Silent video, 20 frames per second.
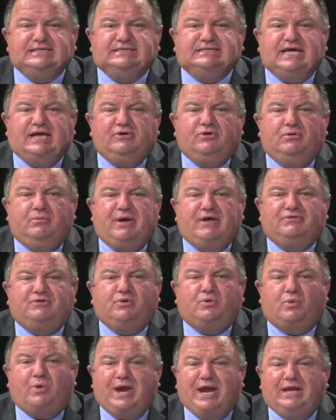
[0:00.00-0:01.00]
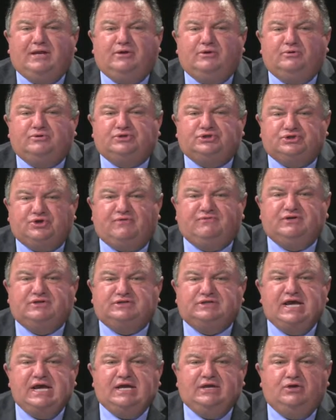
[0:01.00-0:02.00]
to tell you about the great new
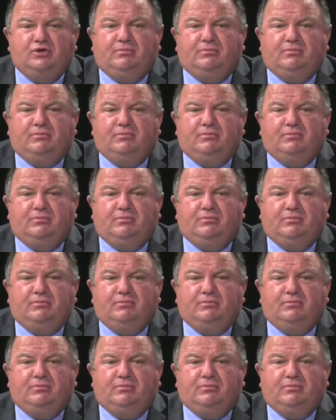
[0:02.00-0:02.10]
service